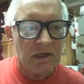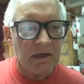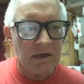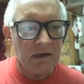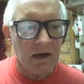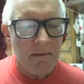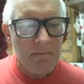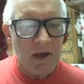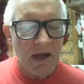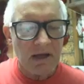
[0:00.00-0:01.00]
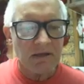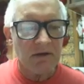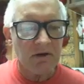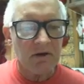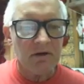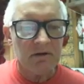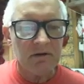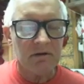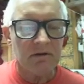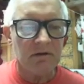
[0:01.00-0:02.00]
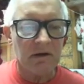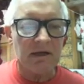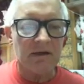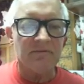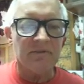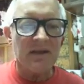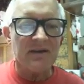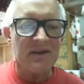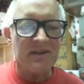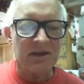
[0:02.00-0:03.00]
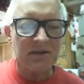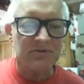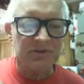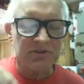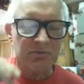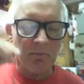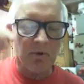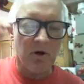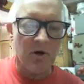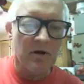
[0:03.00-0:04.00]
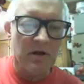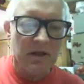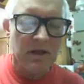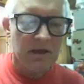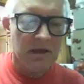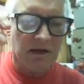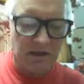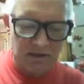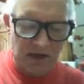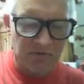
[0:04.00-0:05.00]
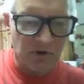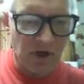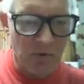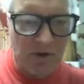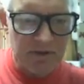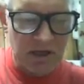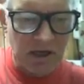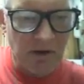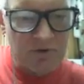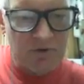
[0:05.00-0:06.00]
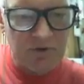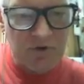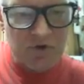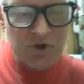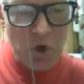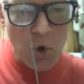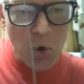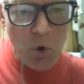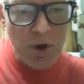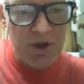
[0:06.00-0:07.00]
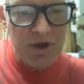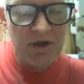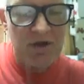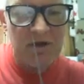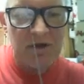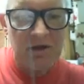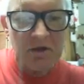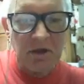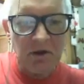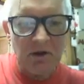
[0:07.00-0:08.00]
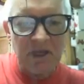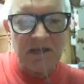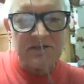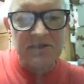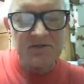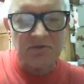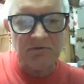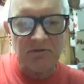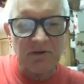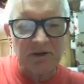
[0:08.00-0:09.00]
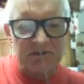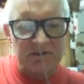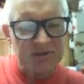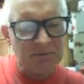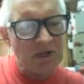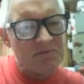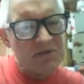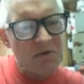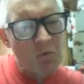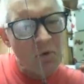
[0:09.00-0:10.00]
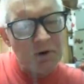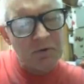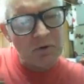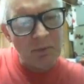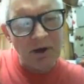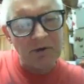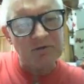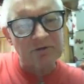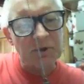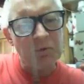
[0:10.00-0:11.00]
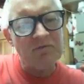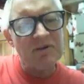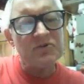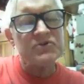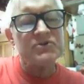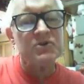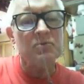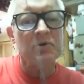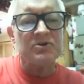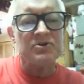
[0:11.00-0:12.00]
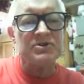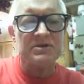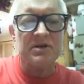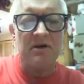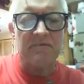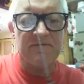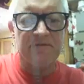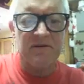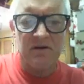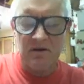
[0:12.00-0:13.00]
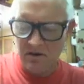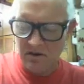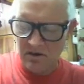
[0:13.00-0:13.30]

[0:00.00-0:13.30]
Okay, I'm back here. I have not done the exorcism on Paul. I forgot one thing. I was going to show Kerry Cassidy's level of conscience. Sometimes I wonder about her. She reveals so much stuff.